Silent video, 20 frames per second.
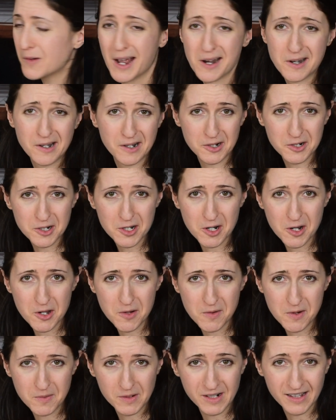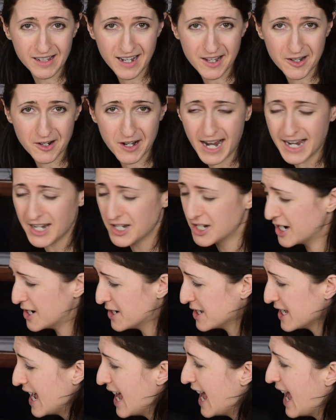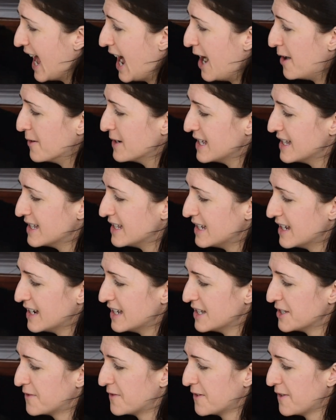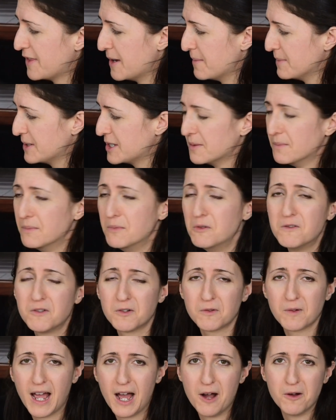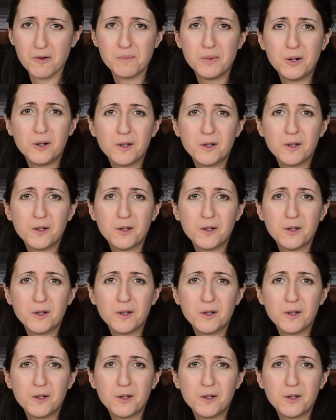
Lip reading: around, and I'll show you on one of the other high chairs how easy it is for them to move around,